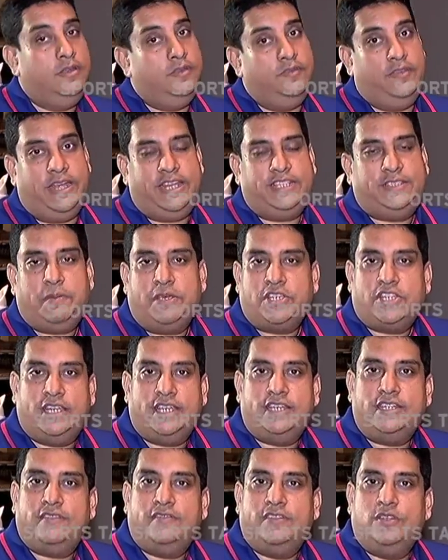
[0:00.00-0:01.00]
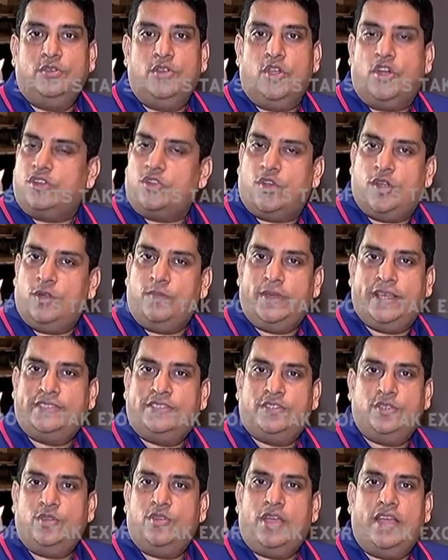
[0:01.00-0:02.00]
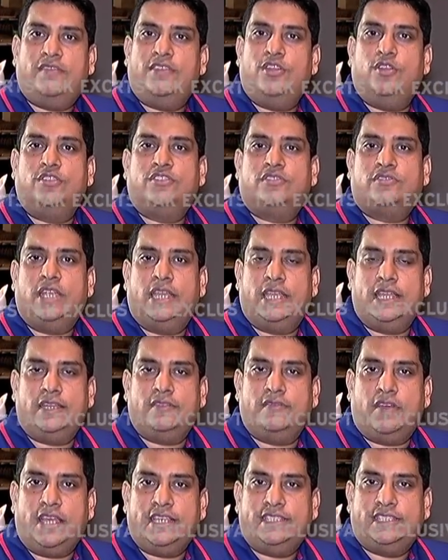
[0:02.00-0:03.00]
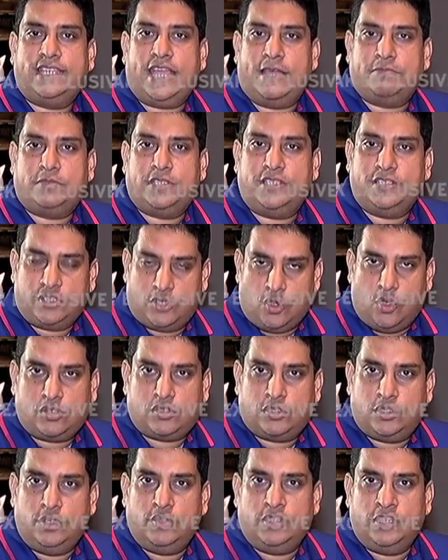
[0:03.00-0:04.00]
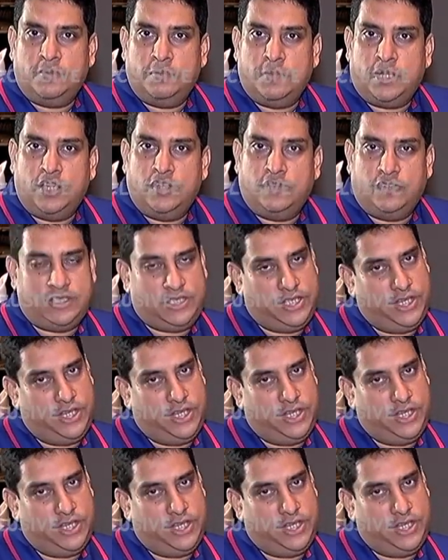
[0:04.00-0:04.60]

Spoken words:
Very special interview. Not always do you have an Australian vice captain talk to you in the middle of a